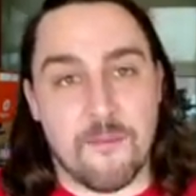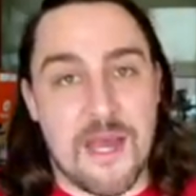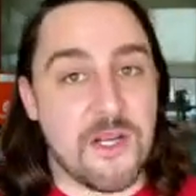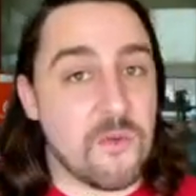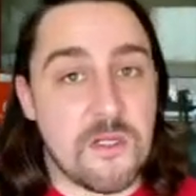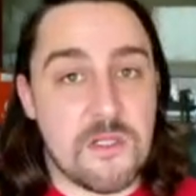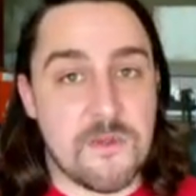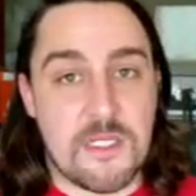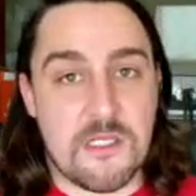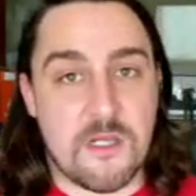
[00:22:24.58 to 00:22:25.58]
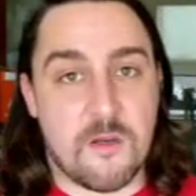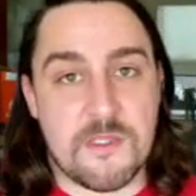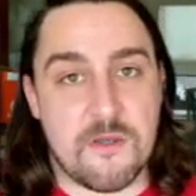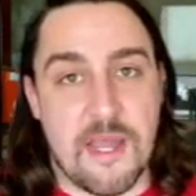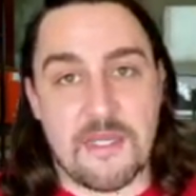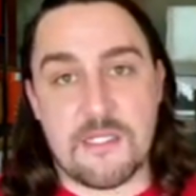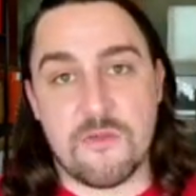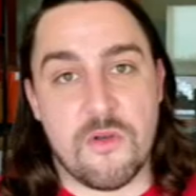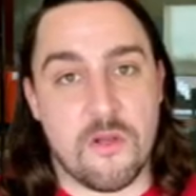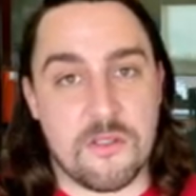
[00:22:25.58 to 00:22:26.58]
but I don't want to do any stops. So I had to do
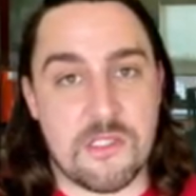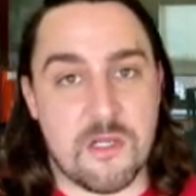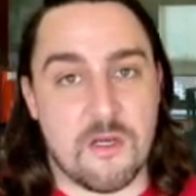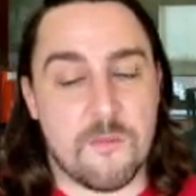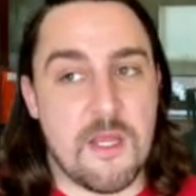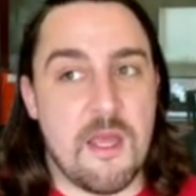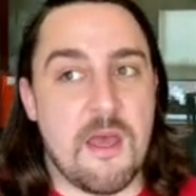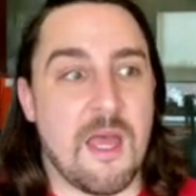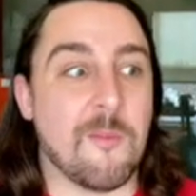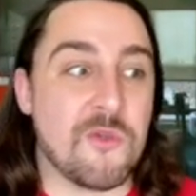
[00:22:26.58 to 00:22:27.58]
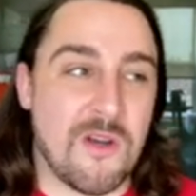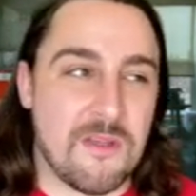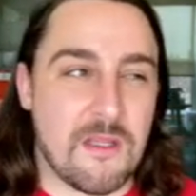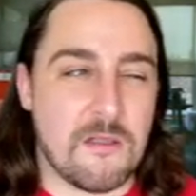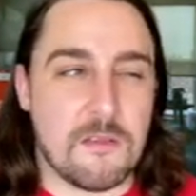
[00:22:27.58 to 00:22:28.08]
non-stop. I am traveling a little